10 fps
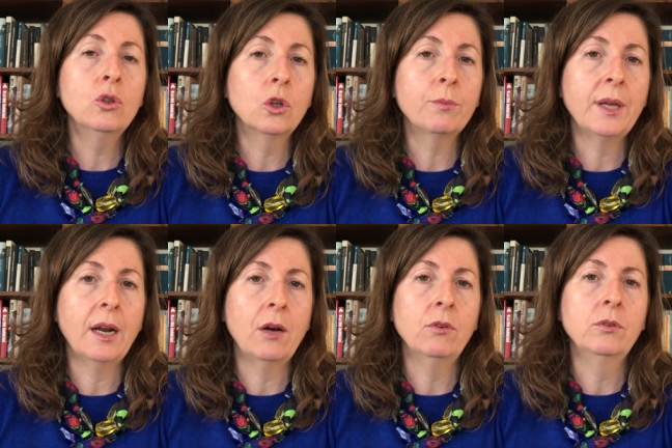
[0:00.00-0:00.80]
not be
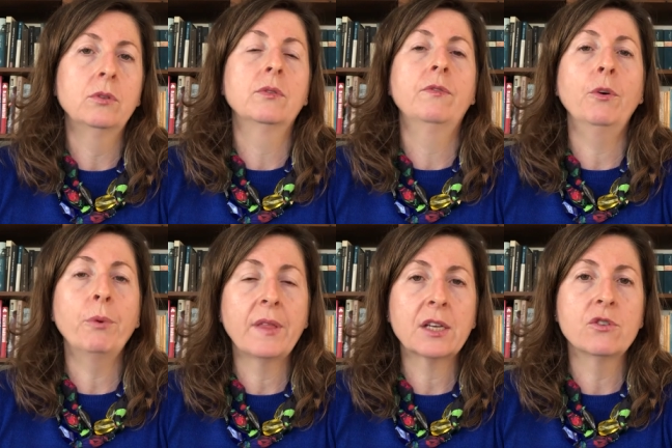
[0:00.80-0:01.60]
allowed for
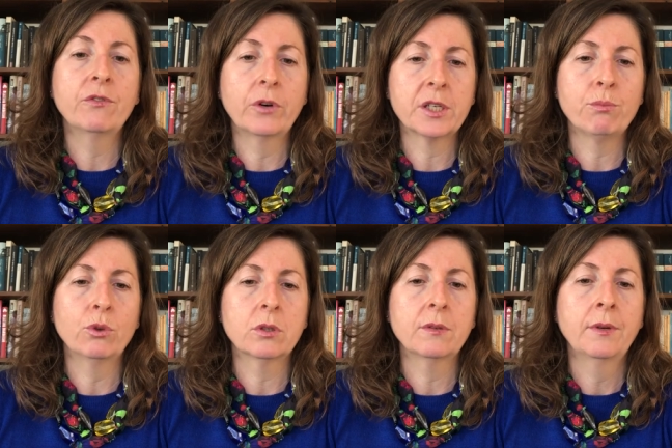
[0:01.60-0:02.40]
production for
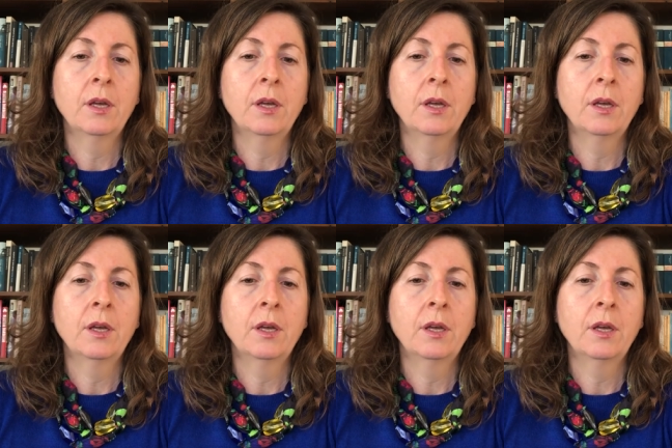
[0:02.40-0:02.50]
export.